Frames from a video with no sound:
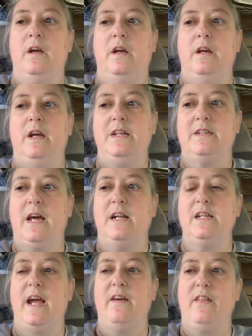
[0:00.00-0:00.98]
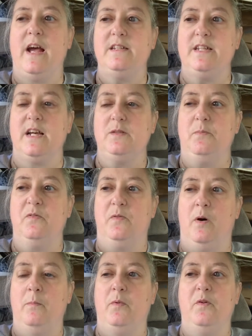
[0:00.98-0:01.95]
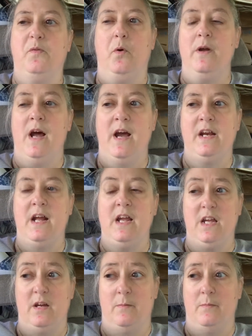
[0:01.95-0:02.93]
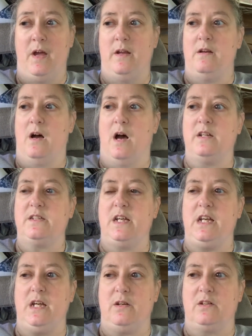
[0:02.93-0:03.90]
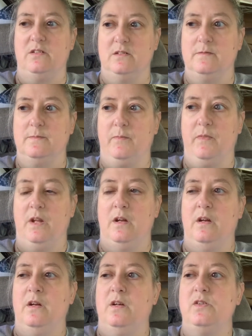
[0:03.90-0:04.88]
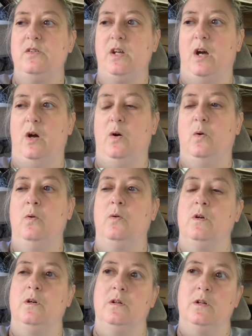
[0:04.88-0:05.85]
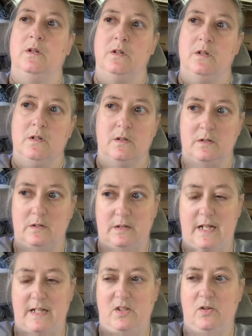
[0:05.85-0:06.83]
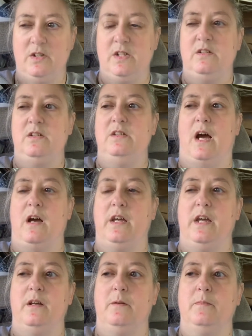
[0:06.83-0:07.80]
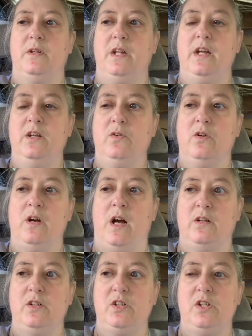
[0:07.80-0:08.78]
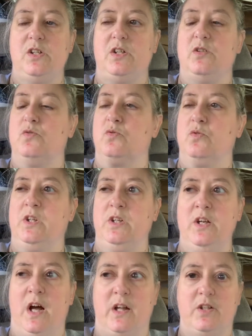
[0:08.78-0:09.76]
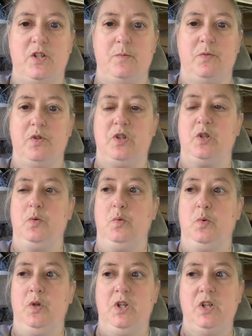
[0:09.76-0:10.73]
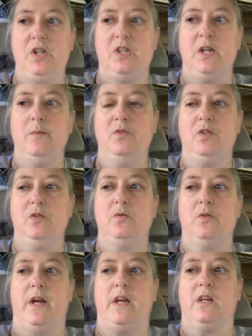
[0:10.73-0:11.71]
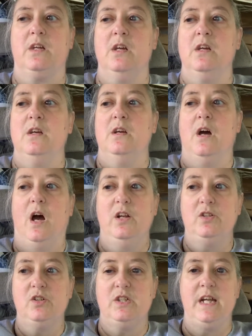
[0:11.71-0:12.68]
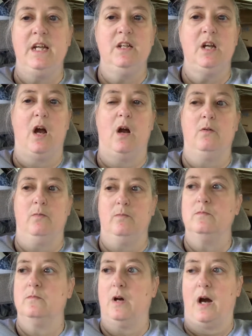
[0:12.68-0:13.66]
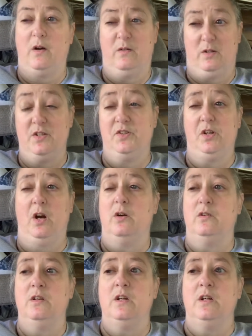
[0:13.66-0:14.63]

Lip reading: He's got to have that test performed before 9 a.m. and not to eat. So that's on this docket. But the endocrinologist is really knowledgeable. She really seemed to understand our concern.